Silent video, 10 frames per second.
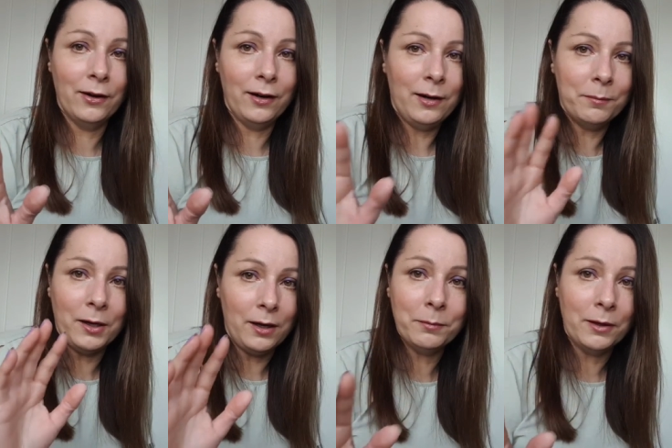I,
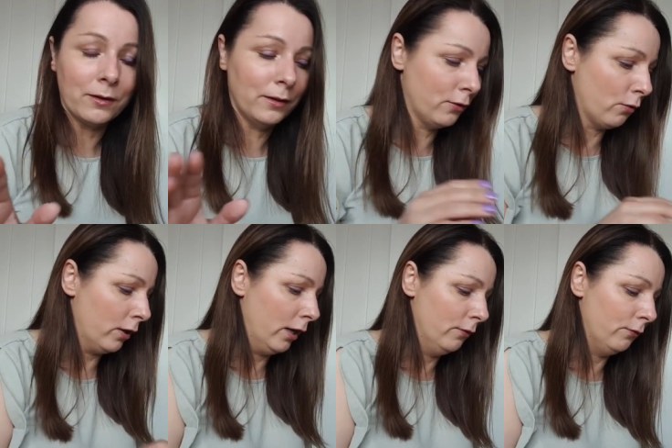am not, I'm not going to
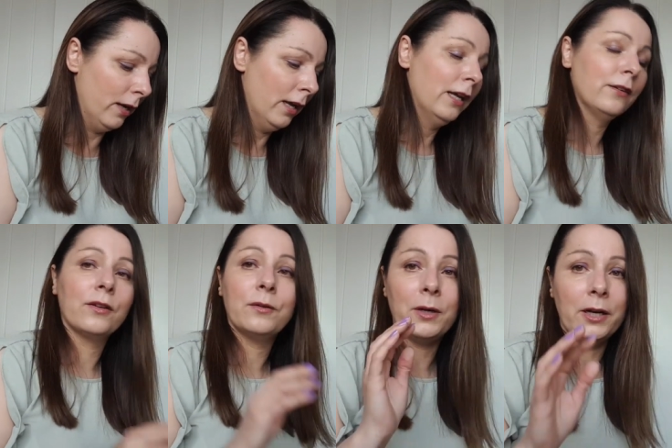cry over it.
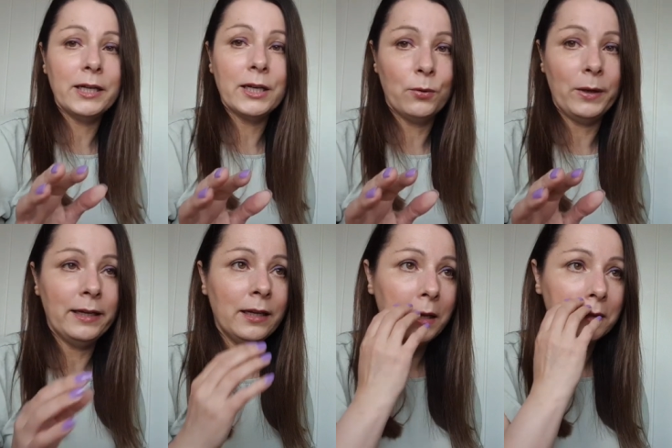So they were only a
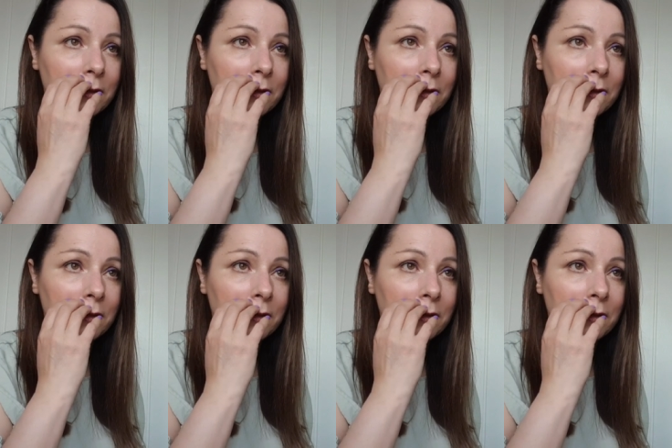quid.